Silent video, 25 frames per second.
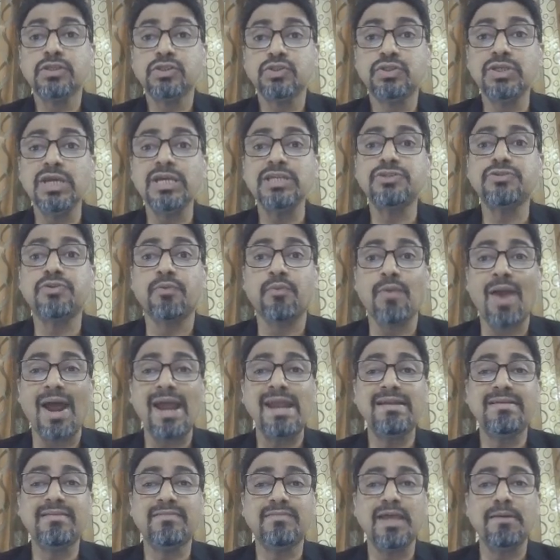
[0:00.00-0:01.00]
just
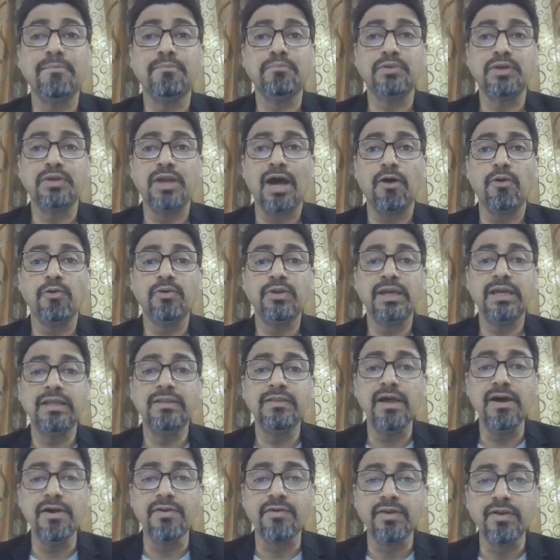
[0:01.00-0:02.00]
write them down in
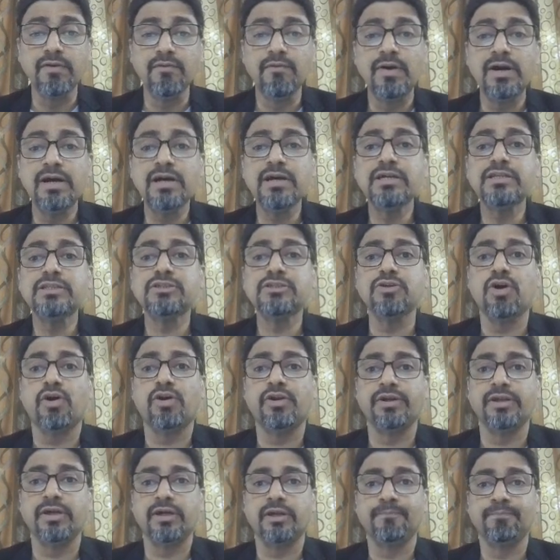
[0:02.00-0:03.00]
the reverse
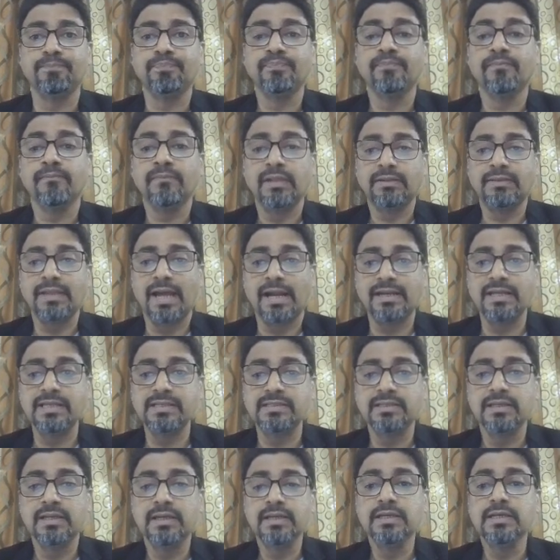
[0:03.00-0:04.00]
order. That
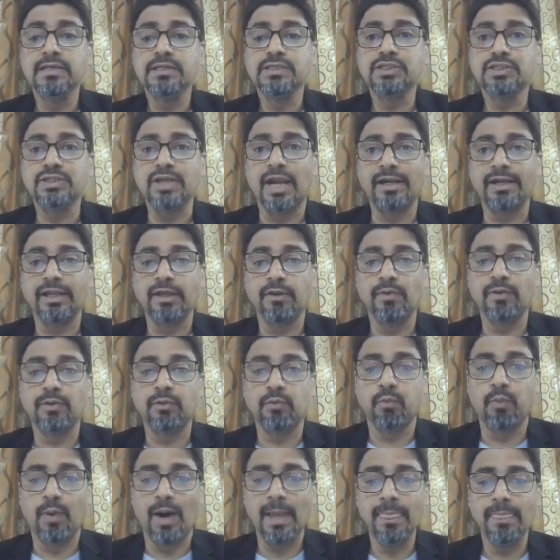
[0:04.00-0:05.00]
is, starting with
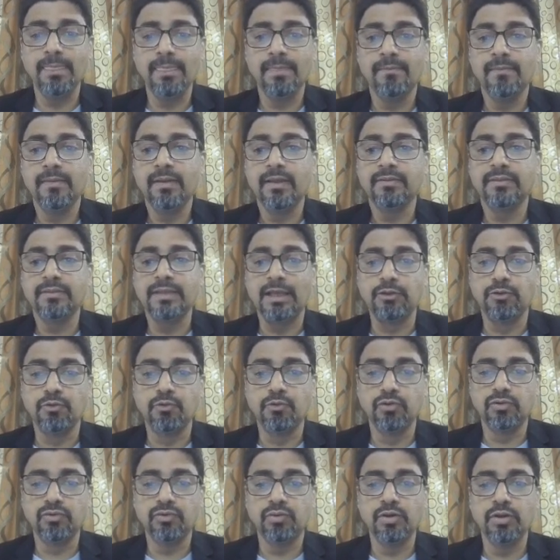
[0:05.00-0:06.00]
1, then
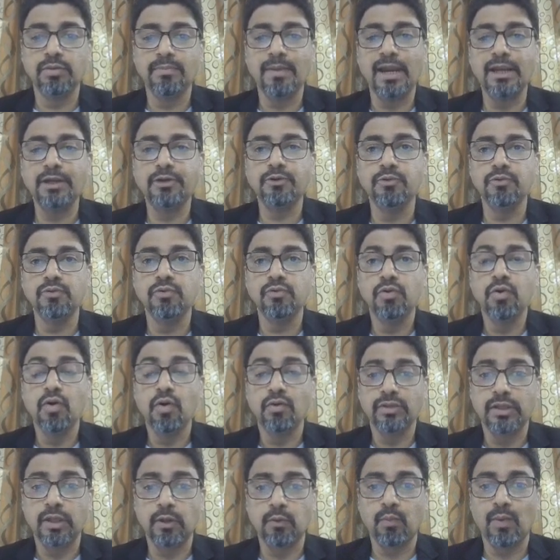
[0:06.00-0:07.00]
root 3 by 2,
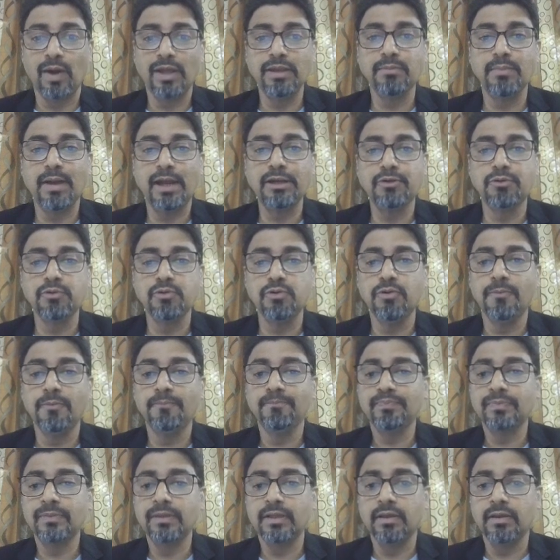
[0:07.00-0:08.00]
then 1 by 2,
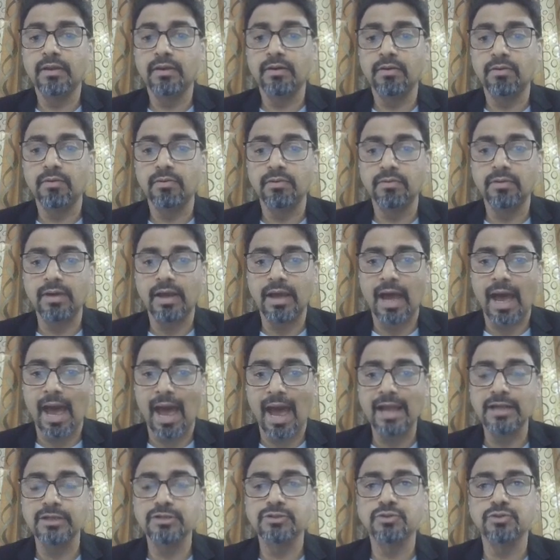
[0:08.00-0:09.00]

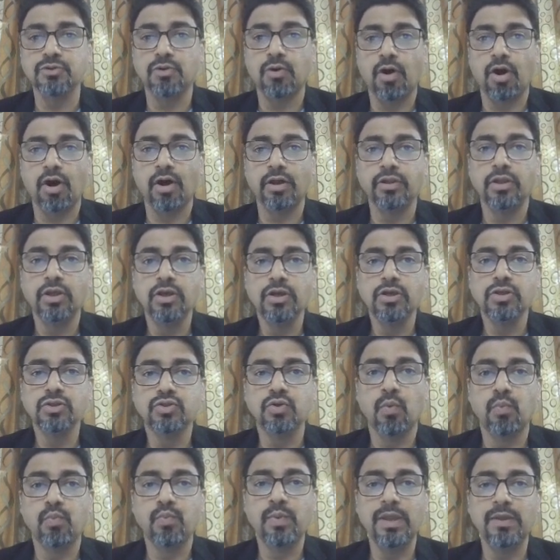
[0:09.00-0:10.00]
and so on. So
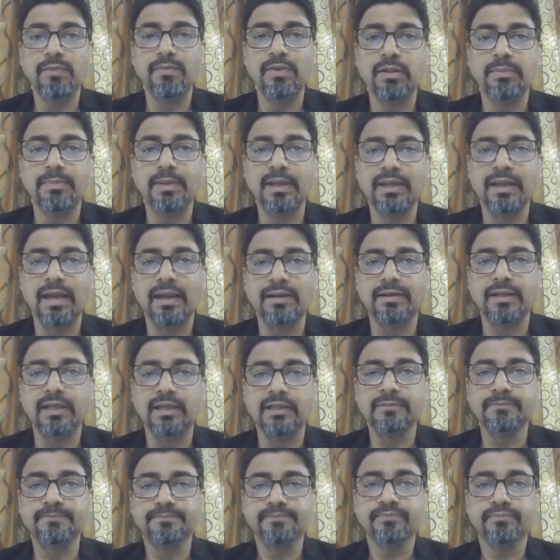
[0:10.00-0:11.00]
we will be
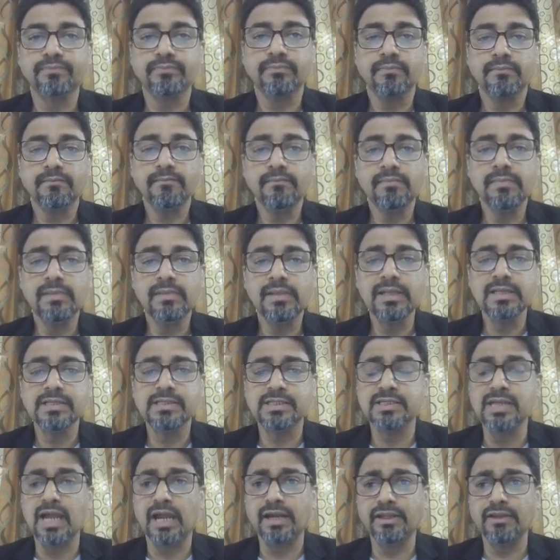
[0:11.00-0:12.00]
getting,
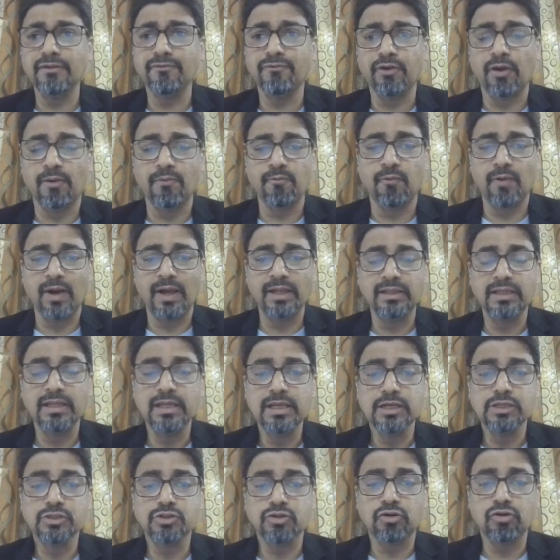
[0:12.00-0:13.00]
starting from 1,
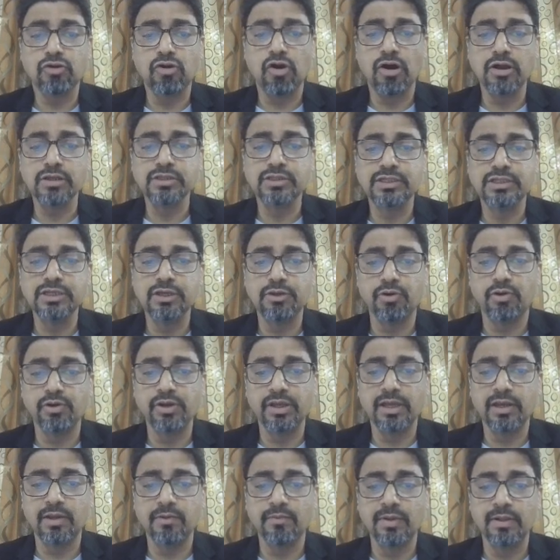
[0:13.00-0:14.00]
so cos 0
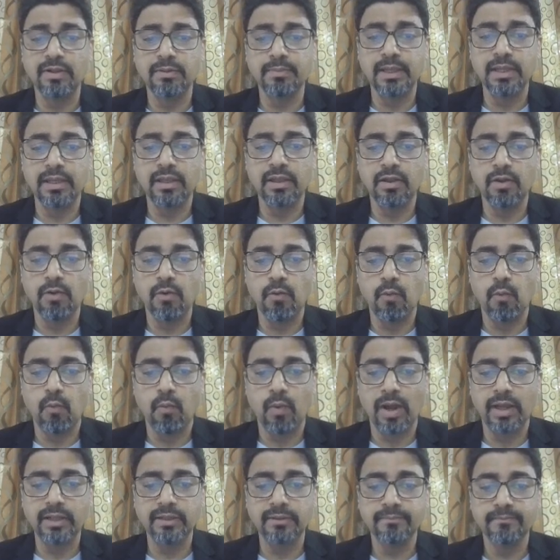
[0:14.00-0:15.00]
degree will be
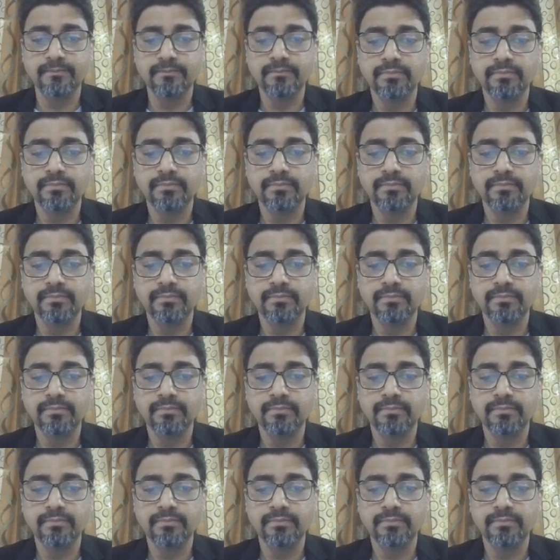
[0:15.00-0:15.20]
1.